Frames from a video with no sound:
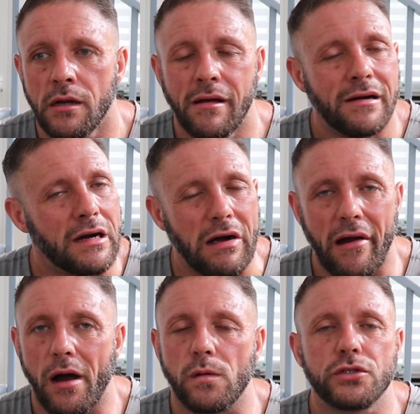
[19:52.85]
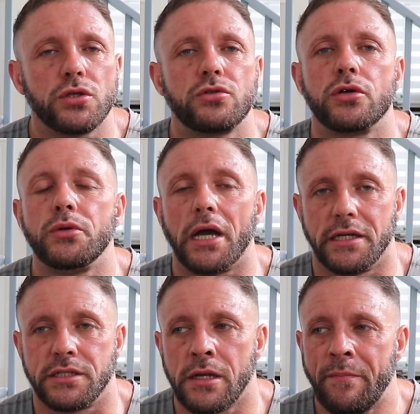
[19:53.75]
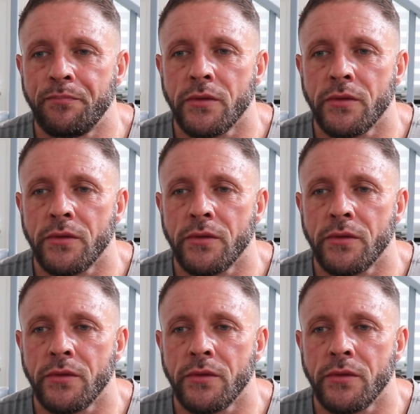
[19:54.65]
I will do two days.